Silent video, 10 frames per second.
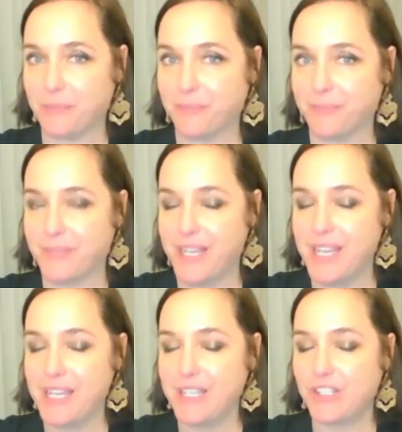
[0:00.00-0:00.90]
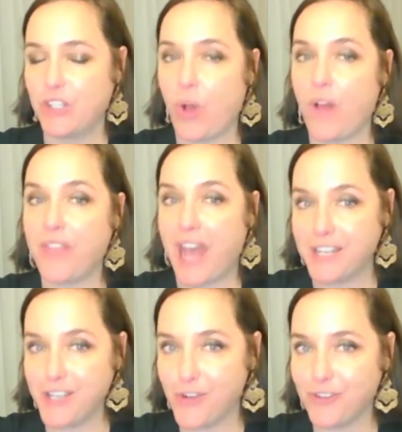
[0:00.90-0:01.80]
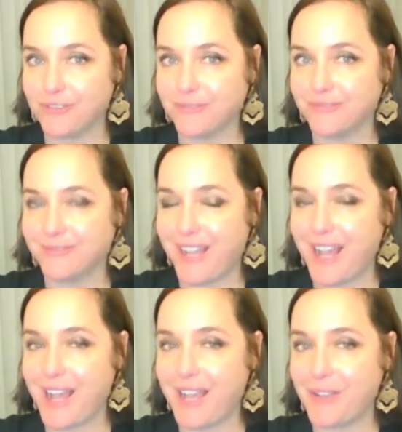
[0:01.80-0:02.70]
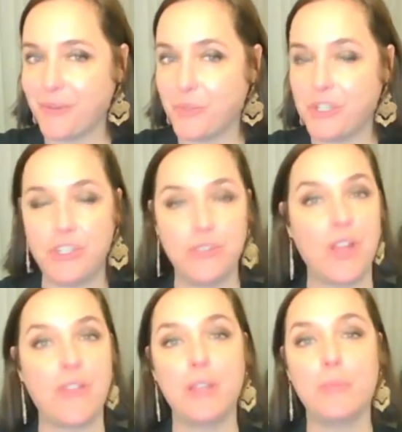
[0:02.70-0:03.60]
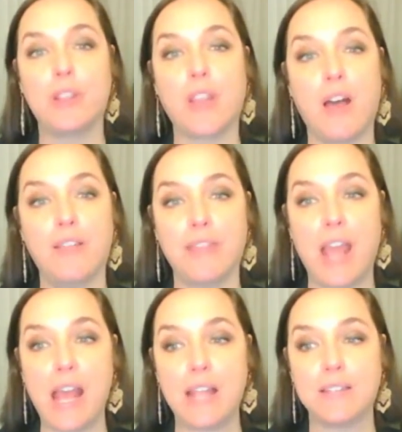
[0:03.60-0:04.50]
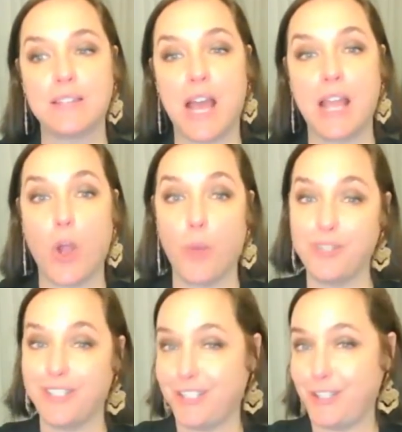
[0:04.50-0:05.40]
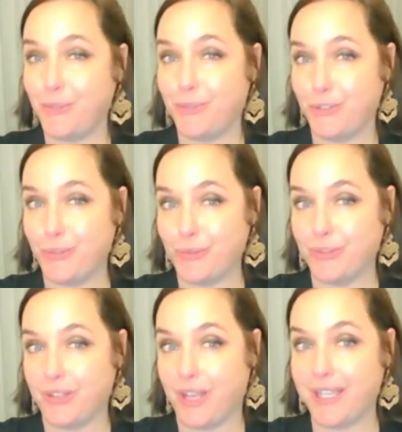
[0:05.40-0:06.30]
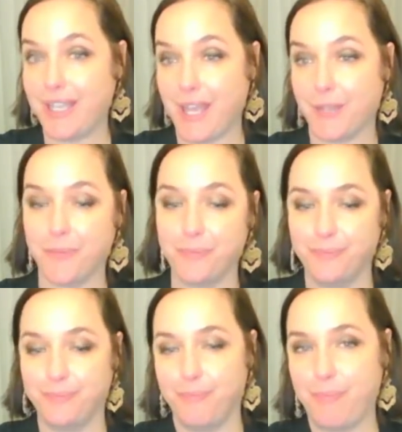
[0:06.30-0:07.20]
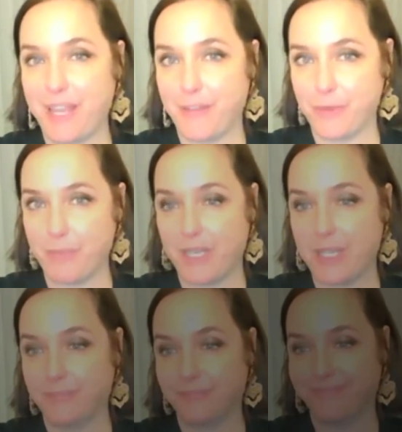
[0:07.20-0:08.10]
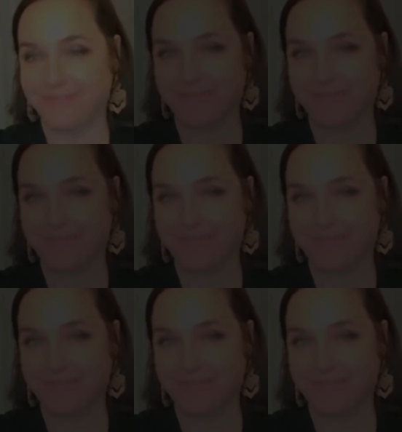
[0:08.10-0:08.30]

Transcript: of wine. So on that note, I wish you nothing but love, and I hope to see you soon again. Bye, everybody.